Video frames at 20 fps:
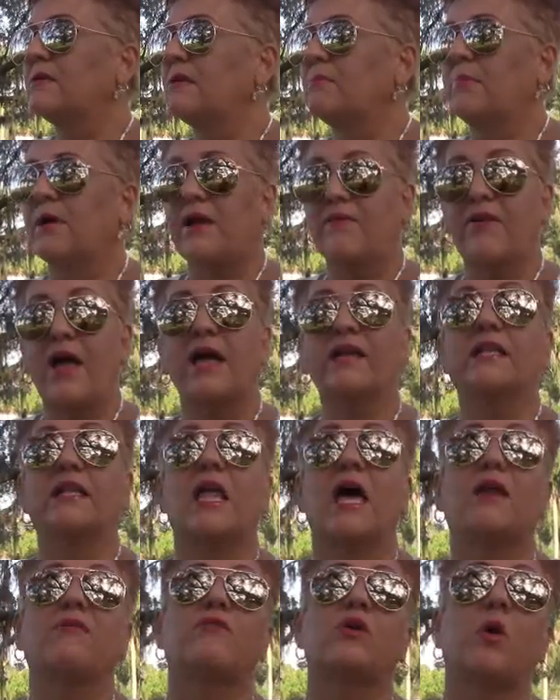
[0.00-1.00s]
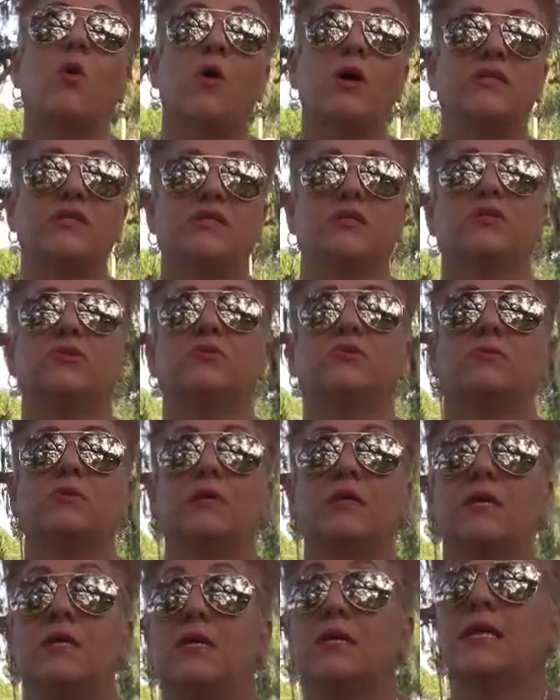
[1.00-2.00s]
but I've gotten a lot of requests to
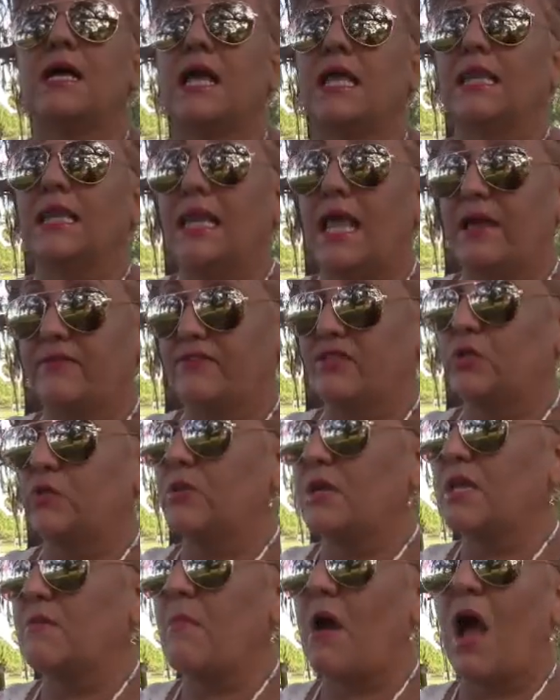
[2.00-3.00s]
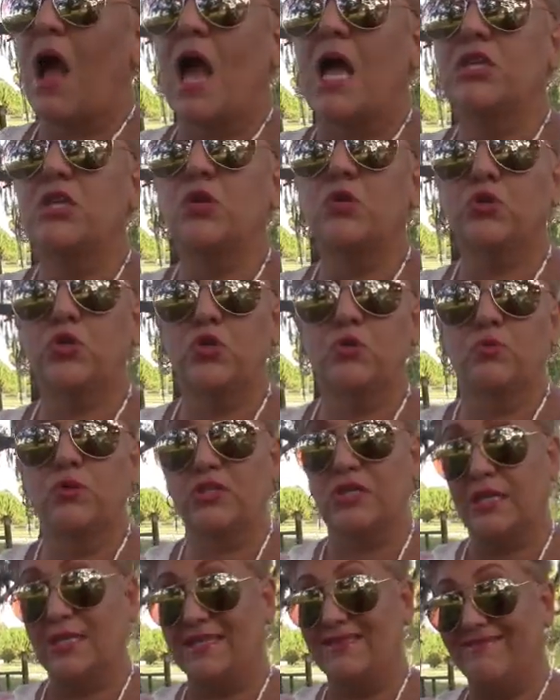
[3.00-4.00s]
live stream on YouTube,
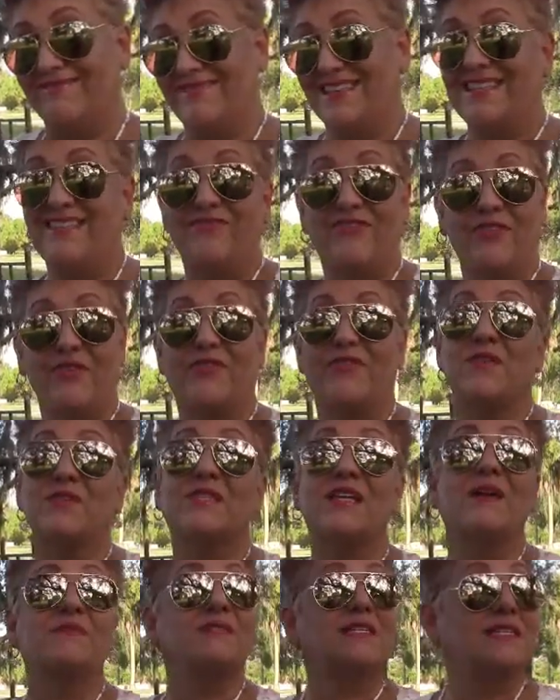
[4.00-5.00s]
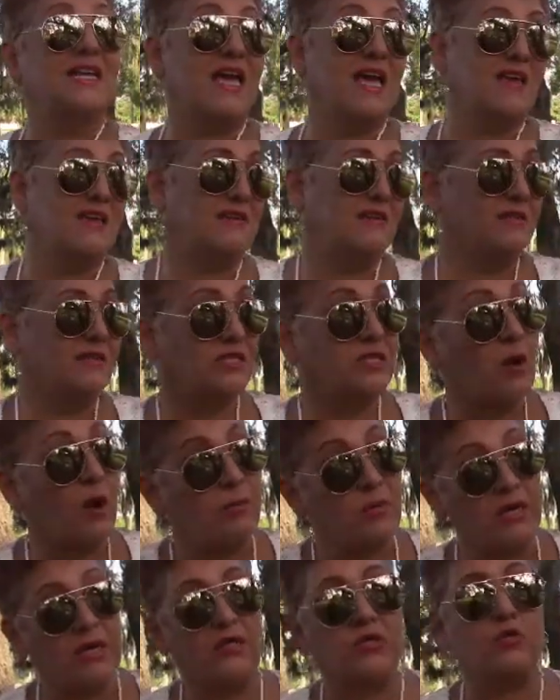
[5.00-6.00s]
which I did for the first time today. So
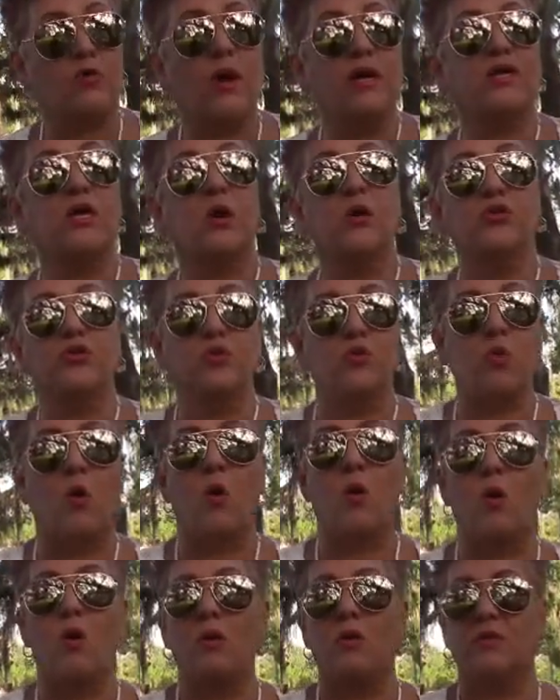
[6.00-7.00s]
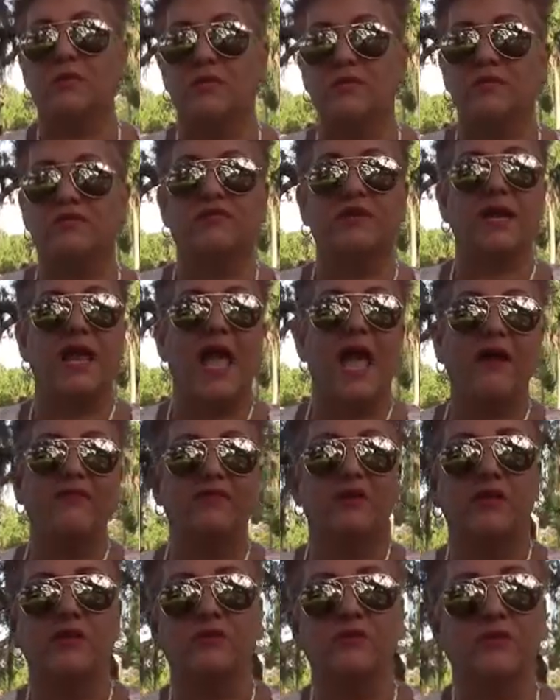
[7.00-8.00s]
I'm going to try to go through all the different
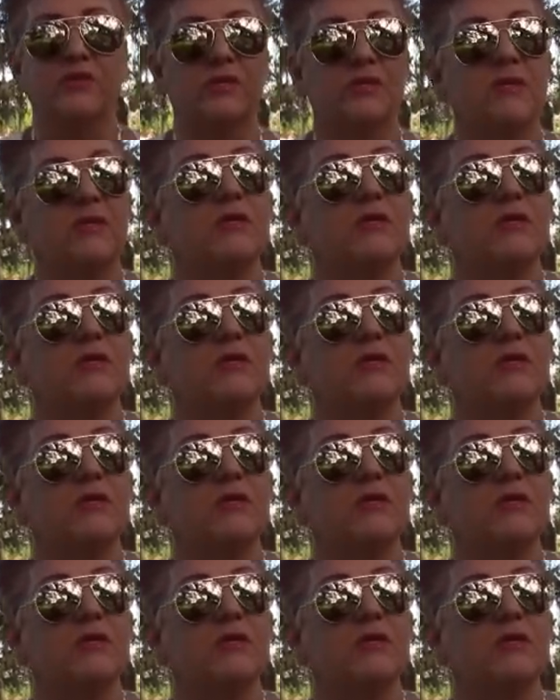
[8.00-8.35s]
avenues.